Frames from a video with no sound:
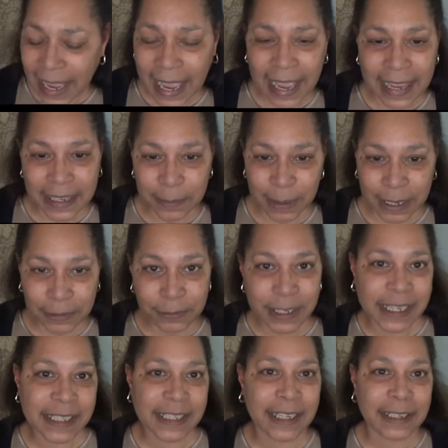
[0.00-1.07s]
And the main
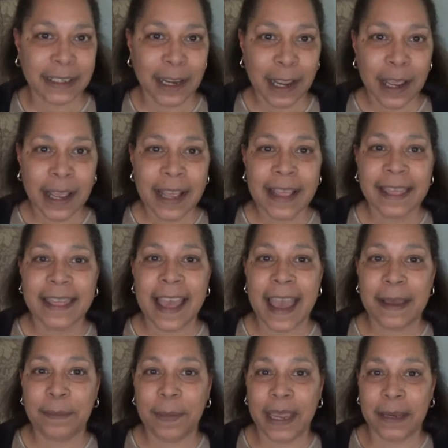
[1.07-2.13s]
reason
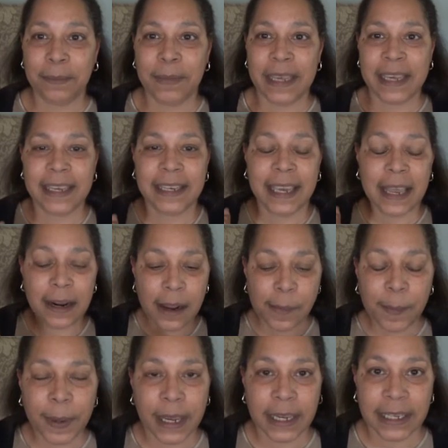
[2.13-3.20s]
that made me get
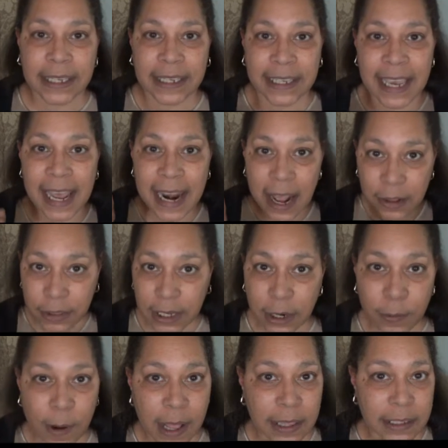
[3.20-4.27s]
up and get out
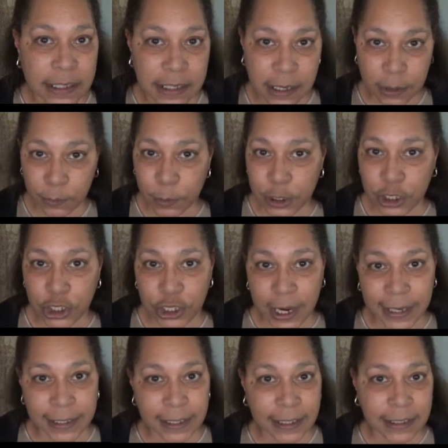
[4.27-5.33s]
there while the sun was
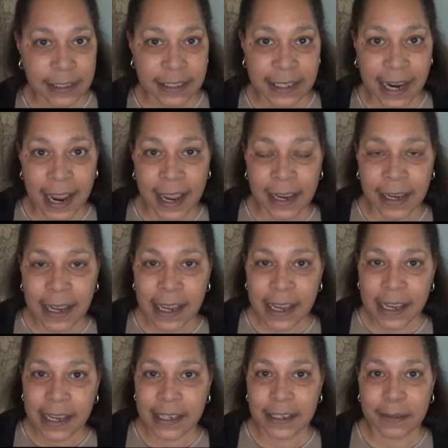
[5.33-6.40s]
shining today
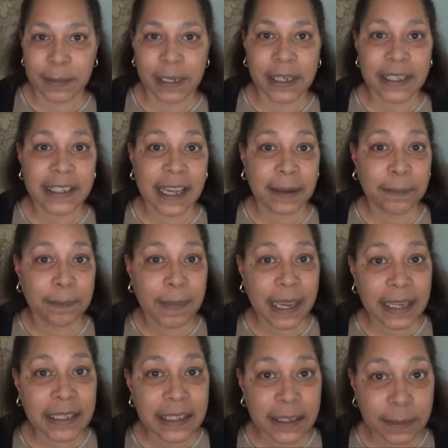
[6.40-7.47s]
is because I
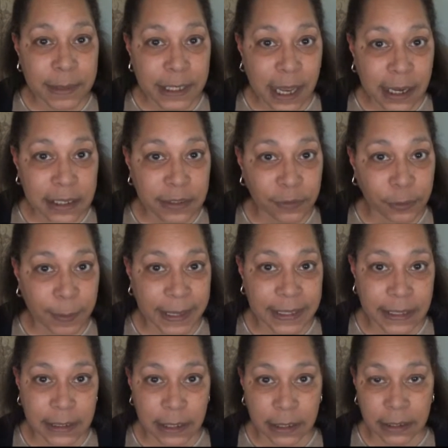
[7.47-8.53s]
made some socks for my
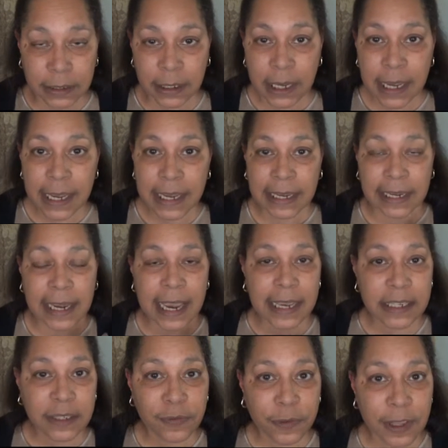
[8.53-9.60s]
son. He
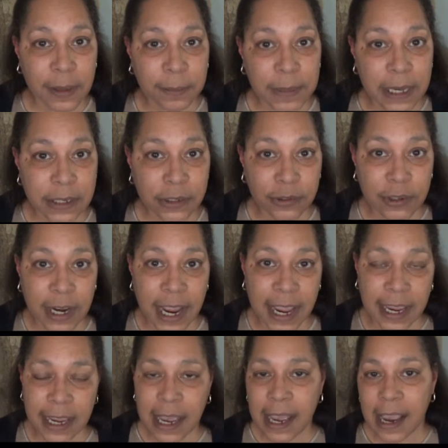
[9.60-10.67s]
asked for them
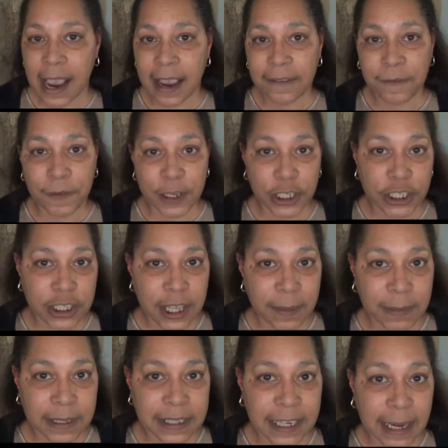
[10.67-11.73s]
yesterday. I finished
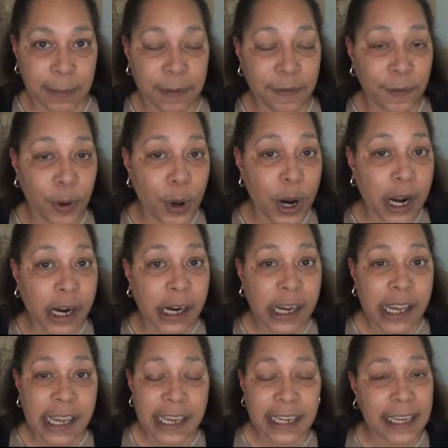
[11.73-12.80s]
them the day before.
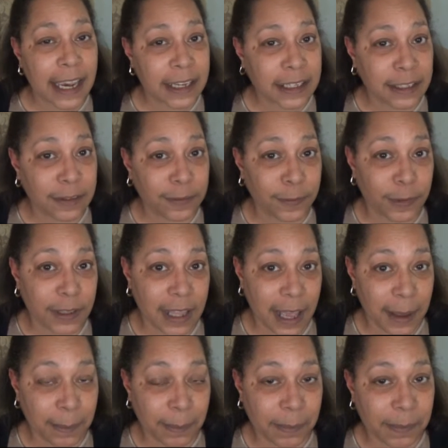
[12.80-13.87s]
He asked for
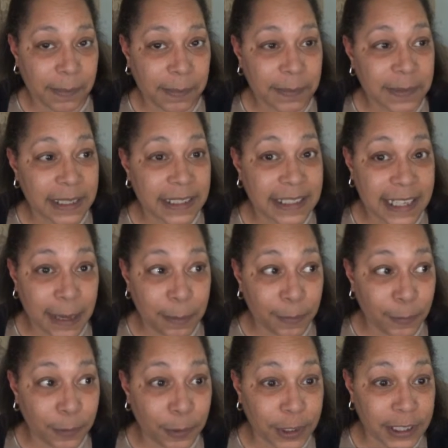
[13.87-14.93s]
them the day
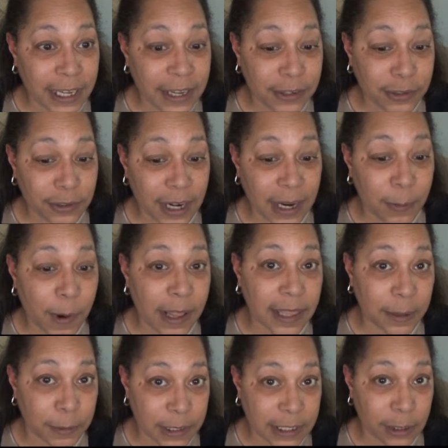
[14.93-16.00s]
before yesterday while
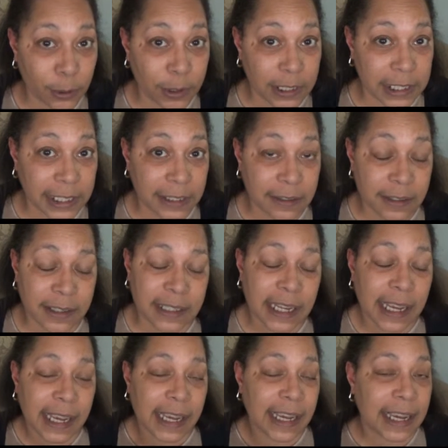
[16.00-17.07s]
they were still on the needles.
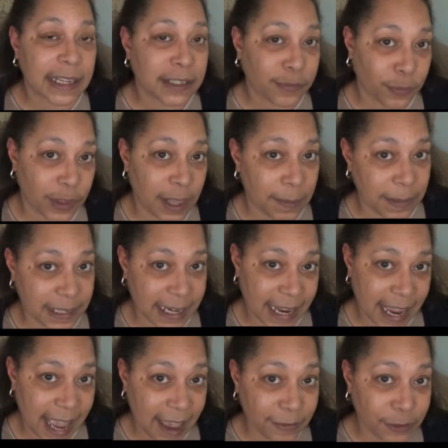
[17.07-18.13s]
He asked for them the
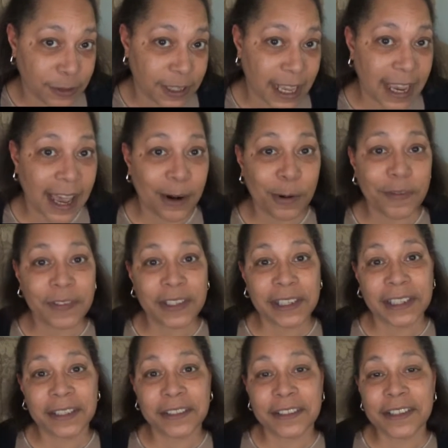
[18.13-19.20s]
day after they got off the
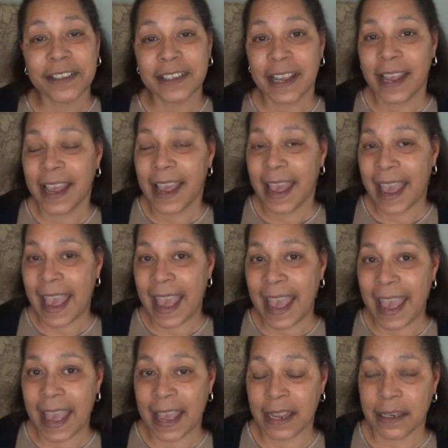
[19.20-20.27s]
needles.
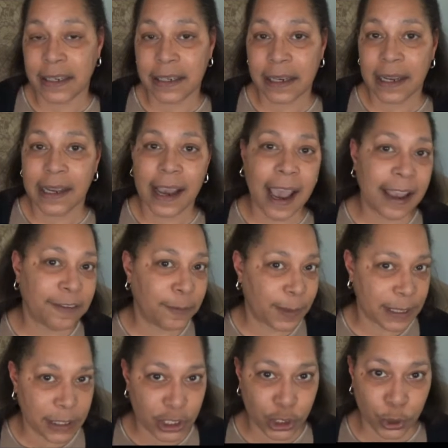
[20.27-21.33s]
And I've
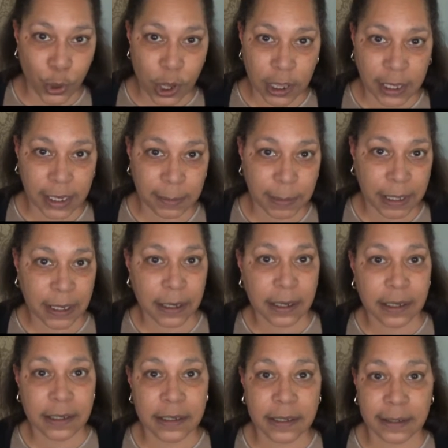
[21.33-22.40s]
been stalling
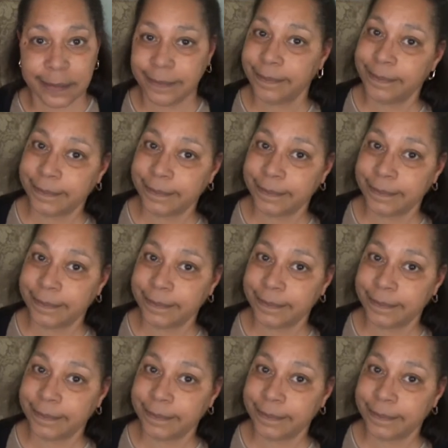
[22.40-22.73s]
because